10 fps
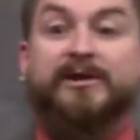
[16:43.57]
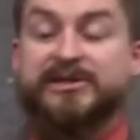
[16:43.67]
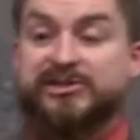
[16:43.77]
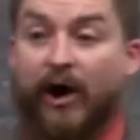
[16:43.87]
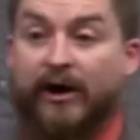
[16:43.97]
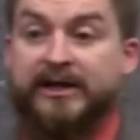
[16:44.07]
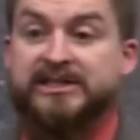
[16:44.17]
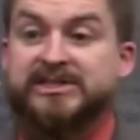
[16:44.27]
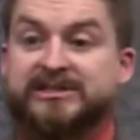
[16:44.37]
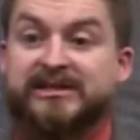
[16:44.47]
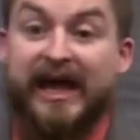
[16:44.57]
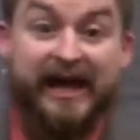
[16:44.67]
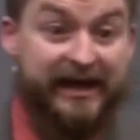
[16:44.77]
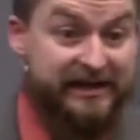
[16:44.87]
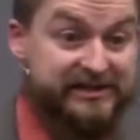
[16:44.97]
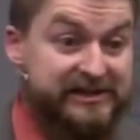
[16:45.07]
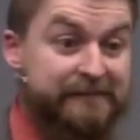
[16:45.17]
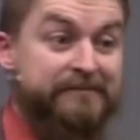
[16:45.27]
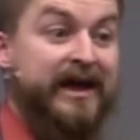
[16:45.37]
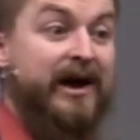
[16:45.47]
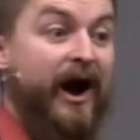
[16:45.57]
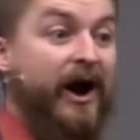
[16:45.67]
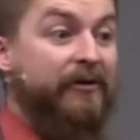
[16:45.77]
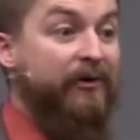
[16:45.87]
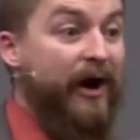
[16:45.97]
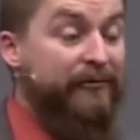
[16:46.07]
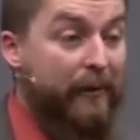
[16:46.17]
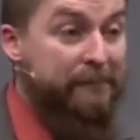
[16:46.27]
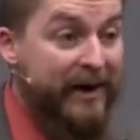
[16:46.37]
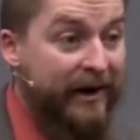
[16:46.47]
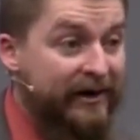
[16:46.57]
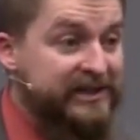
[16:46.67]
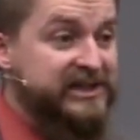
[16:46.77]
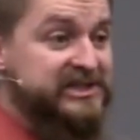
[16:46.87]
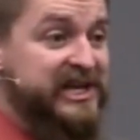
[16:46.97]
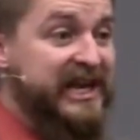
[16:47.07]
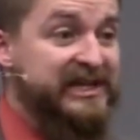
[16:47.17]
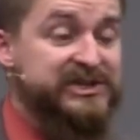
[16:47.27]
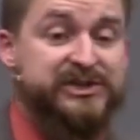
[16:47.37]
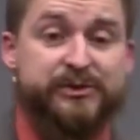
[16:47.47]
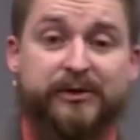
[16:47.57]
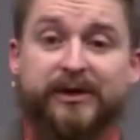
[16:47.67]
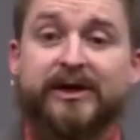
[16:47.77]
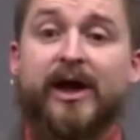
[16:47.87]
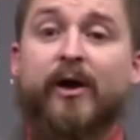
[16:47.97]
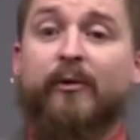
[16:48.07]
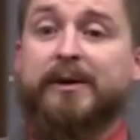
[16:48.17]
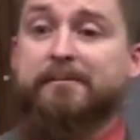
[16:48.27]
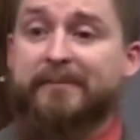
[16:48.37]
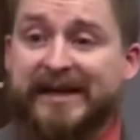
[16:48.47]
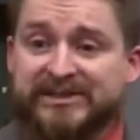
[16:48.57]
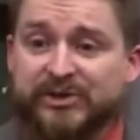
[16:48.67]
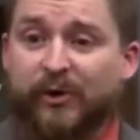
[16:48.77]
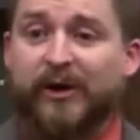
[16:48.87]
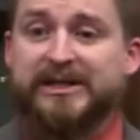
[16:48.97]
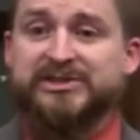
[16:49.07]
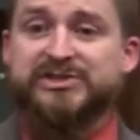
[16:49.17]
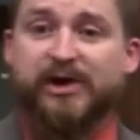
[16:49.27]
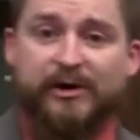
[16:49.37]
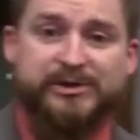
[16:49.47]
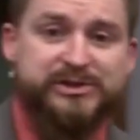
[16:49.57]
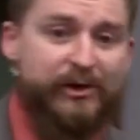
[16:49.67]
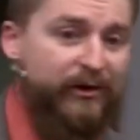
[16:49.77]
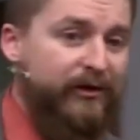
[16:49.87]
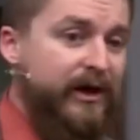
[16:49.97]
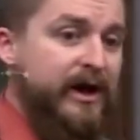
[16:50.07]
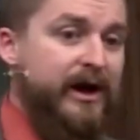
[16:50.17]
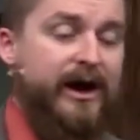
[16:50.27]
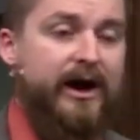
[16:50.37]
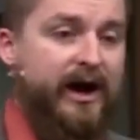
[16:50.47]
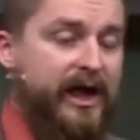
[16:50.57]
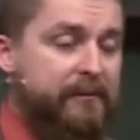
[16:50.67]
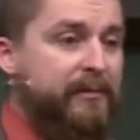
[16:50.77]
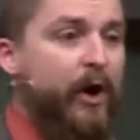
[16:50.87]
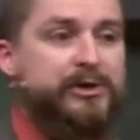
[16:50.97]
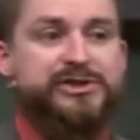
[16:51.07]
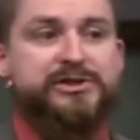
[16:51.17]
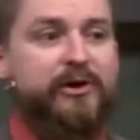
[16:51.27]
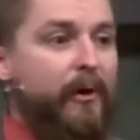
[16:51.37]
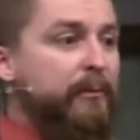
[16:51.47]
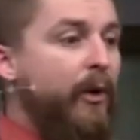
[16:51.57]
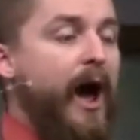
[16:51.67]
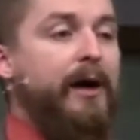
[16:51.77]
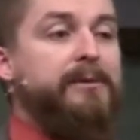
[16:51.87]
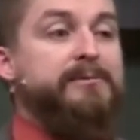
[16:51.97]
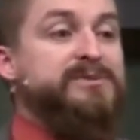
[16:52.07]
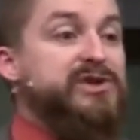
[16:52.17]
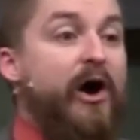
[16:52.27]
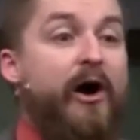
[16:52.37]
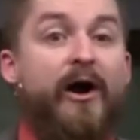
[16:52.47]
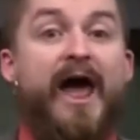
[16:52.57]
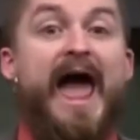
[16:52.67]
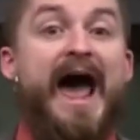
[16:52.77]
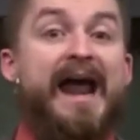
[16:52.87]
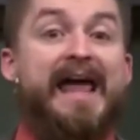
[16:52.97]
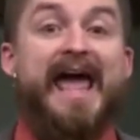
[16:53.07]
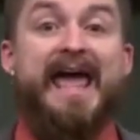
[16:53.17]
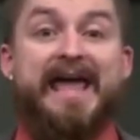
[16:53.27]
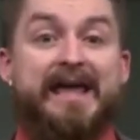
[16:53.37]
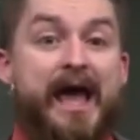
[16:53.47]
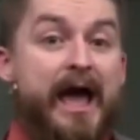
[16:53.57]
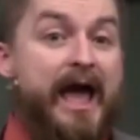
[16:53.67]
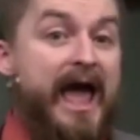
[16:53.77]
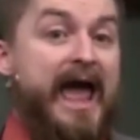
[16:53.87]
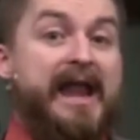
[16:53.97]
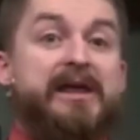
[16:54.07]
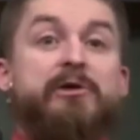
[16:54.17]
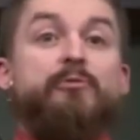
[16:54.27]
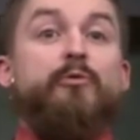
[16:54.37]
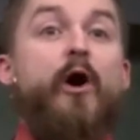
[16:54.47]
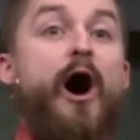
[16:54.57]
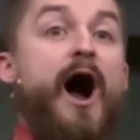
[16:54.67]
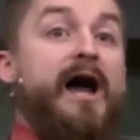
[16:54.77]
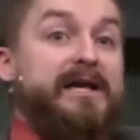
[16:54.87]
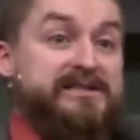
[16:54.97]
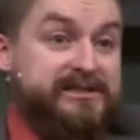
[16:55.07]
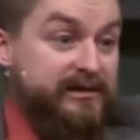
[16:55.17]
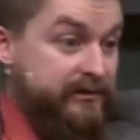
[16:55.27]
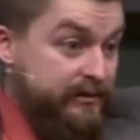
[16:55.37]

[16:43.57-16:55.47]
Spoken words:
of the darkest days of America's history, when mental and social, emotional problems are at a rise